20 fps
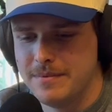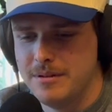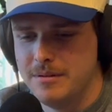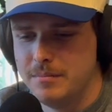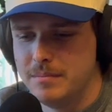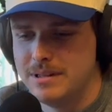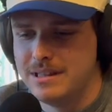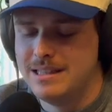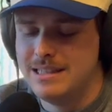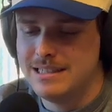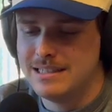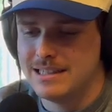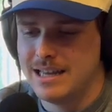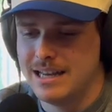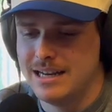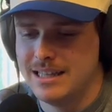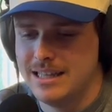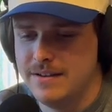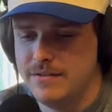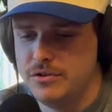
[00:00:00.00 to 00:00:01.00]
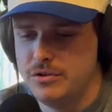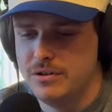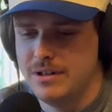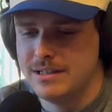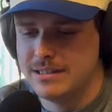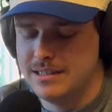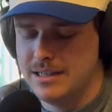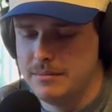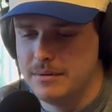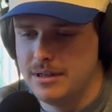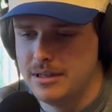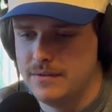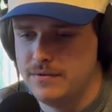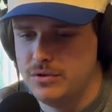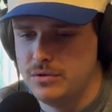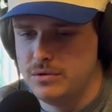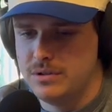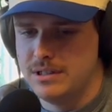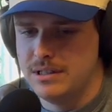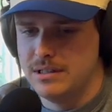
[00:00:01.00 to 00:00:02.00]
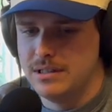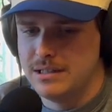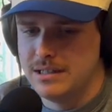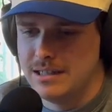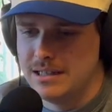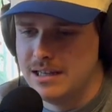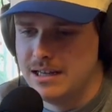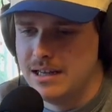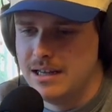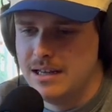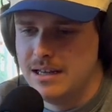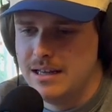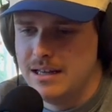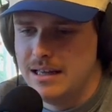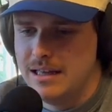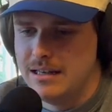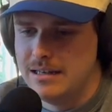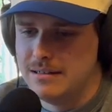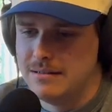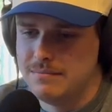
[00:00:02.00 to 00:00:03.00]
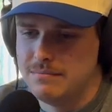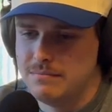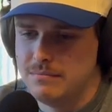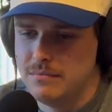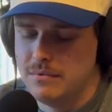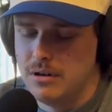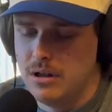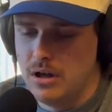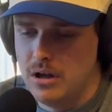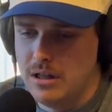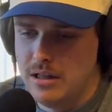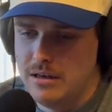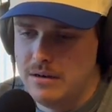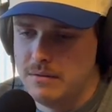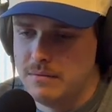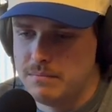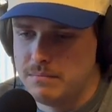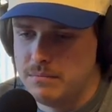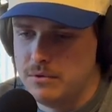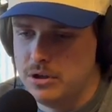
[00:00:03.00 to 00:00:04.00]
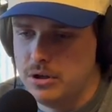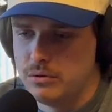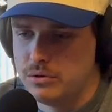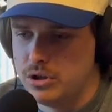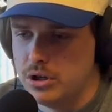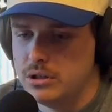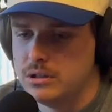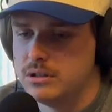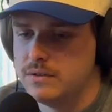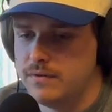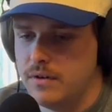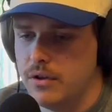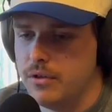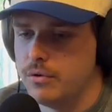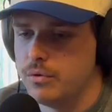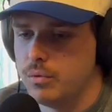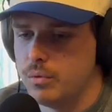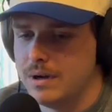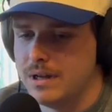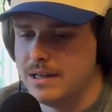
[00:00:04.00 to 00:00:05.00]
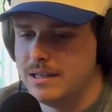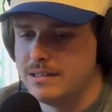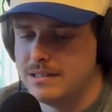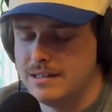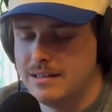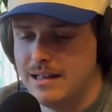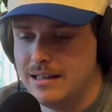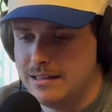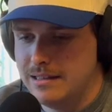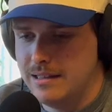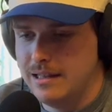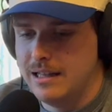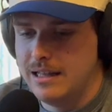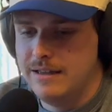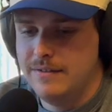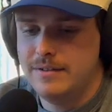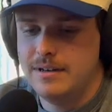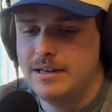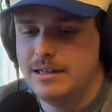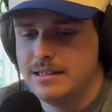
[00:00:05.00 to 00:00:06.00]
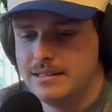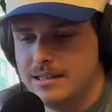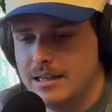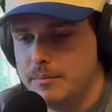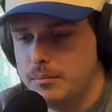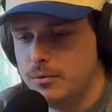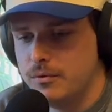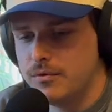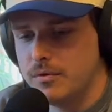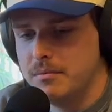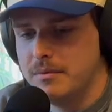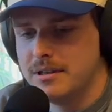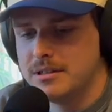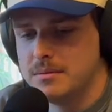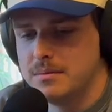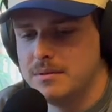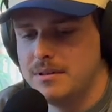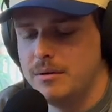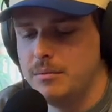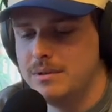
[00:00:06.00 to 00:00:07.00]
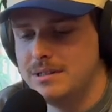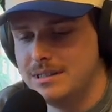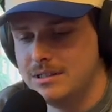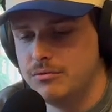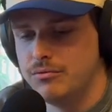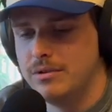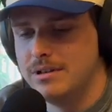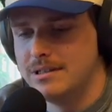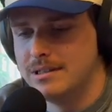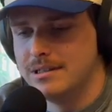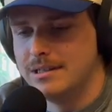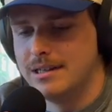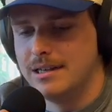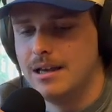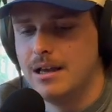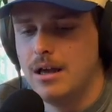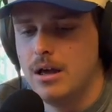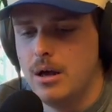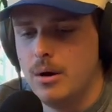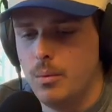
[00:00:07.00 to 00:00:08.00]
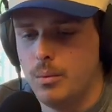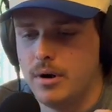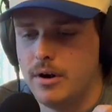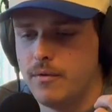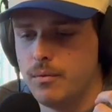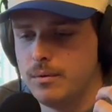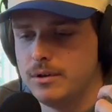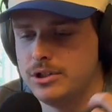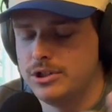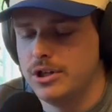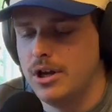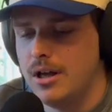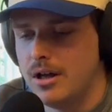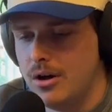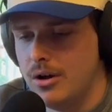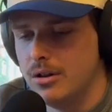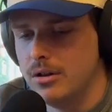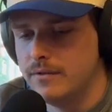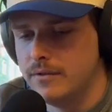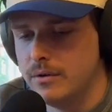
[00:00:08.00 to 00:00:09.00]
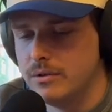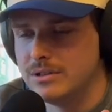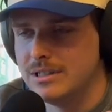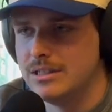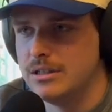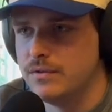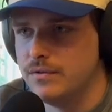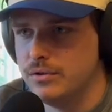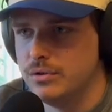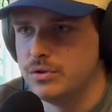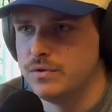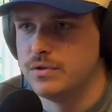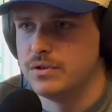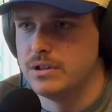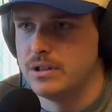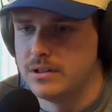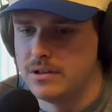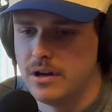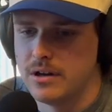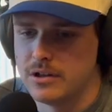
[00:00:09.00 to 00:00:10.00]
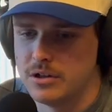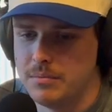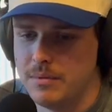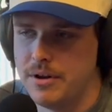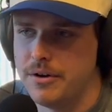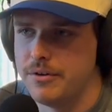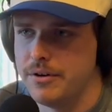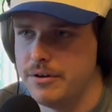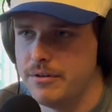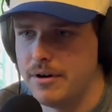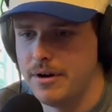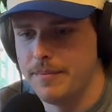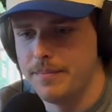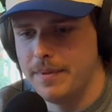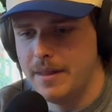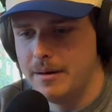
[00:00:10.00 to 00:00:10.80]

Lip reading: But this kind of gives you that same kind of utility in tons of other ways. And that even an example from like something that we did recently, whenever we shot all of those interviews for the documentary, right?